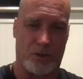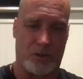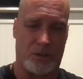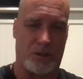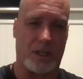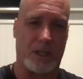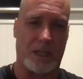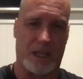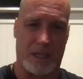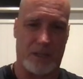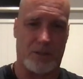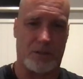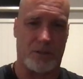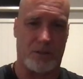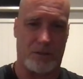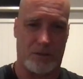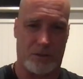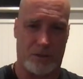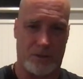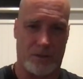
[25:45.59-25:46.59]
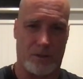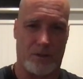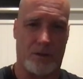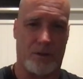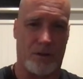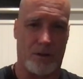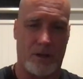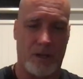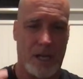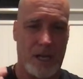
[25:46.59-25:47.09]
You can get
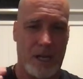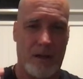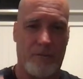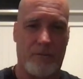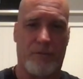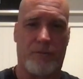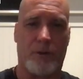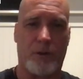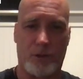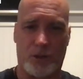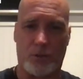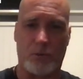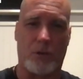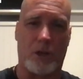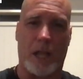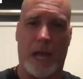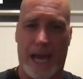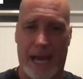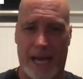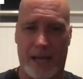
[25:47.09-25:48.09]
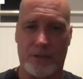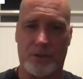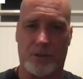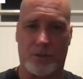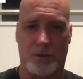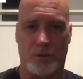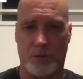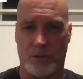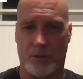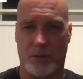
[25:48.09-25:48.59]
your virtual ass
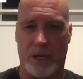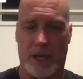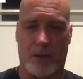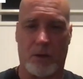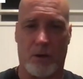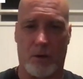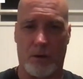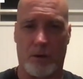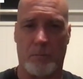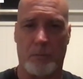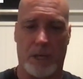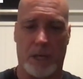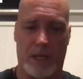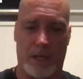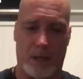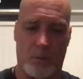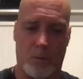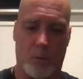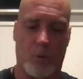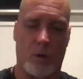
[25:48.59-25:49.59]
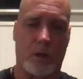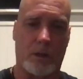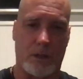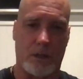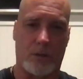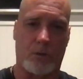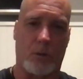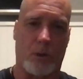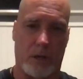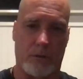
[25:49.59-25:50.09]
to a CODA meeting, work the
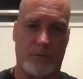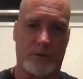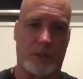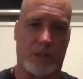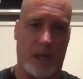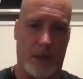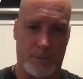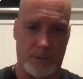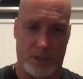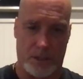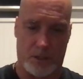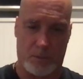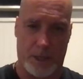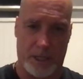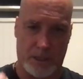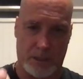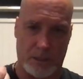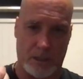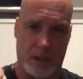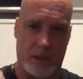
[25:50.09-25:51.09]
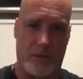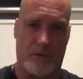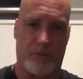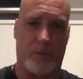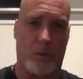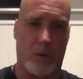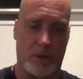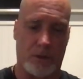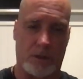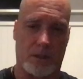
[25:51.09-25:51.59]
12 steps, especially the
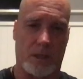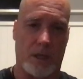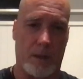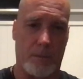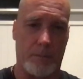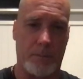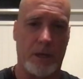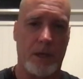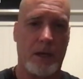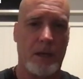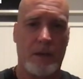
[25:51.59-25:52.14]
fourth step.